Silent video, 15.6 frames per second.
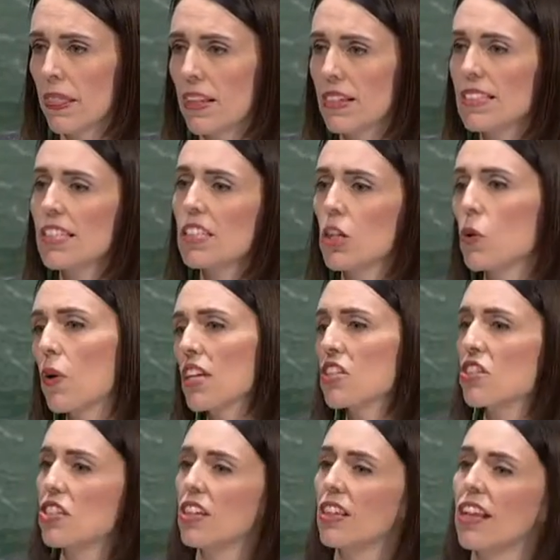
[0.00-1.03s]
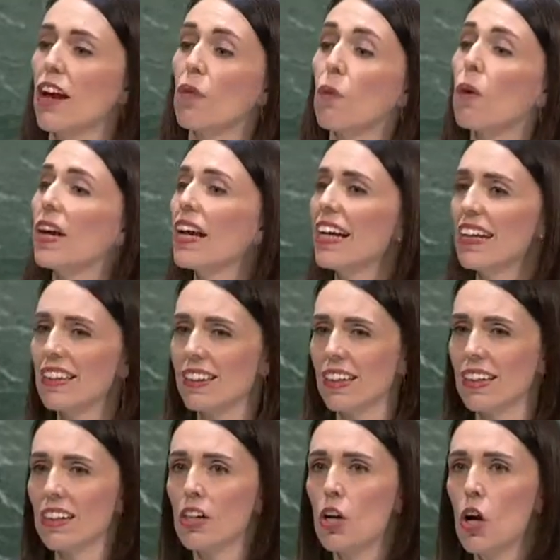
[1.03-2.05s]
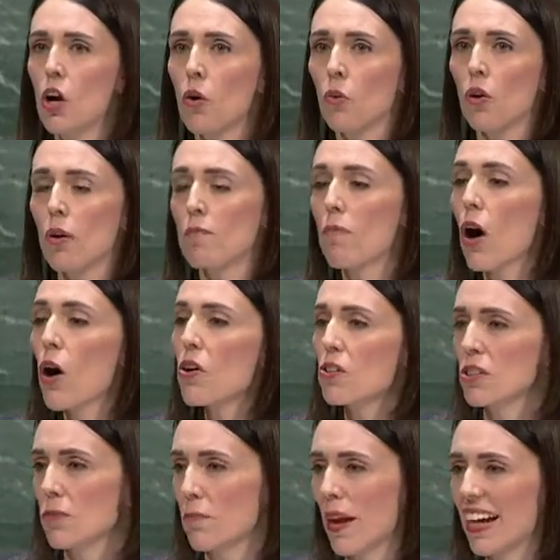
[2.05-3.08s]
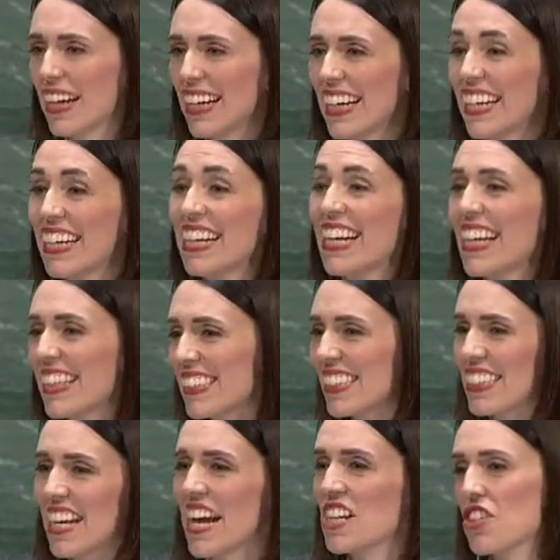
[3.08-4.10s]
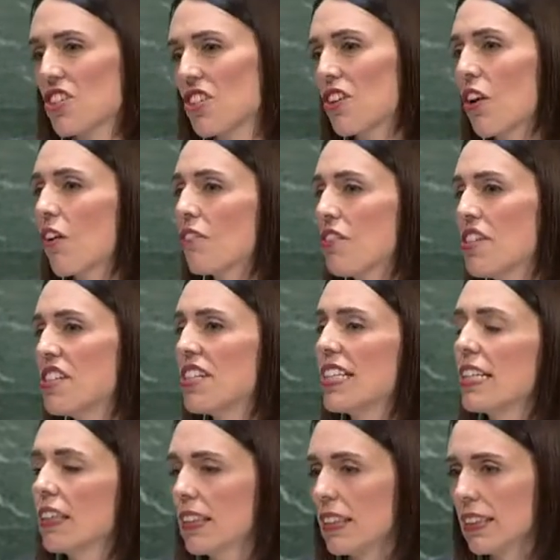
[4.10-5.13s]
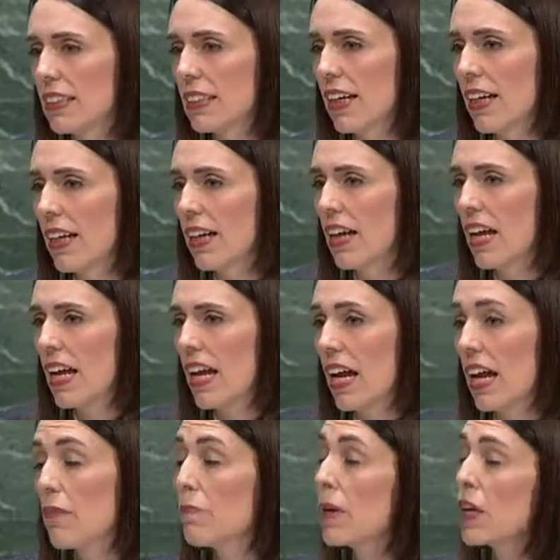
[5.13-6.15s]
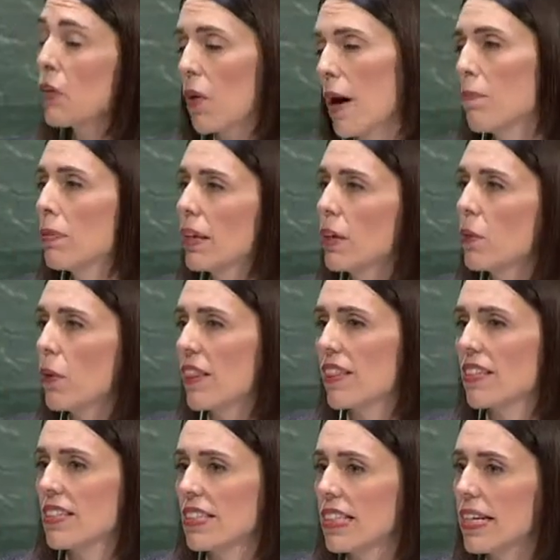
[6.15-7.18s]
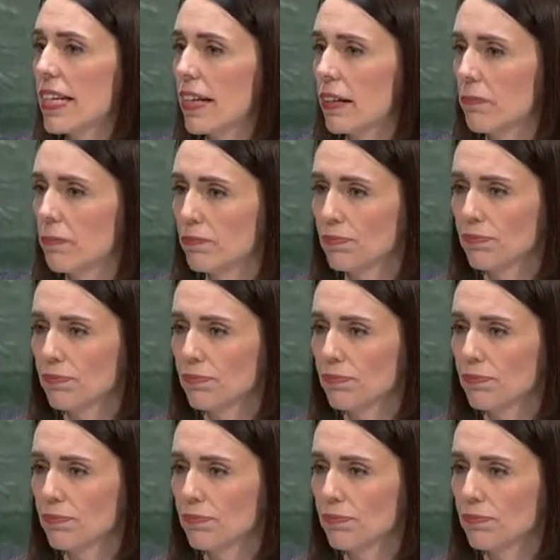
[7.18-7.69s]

This is a question that we, the remote but connected nation of New Zealand, have been grappling with this year.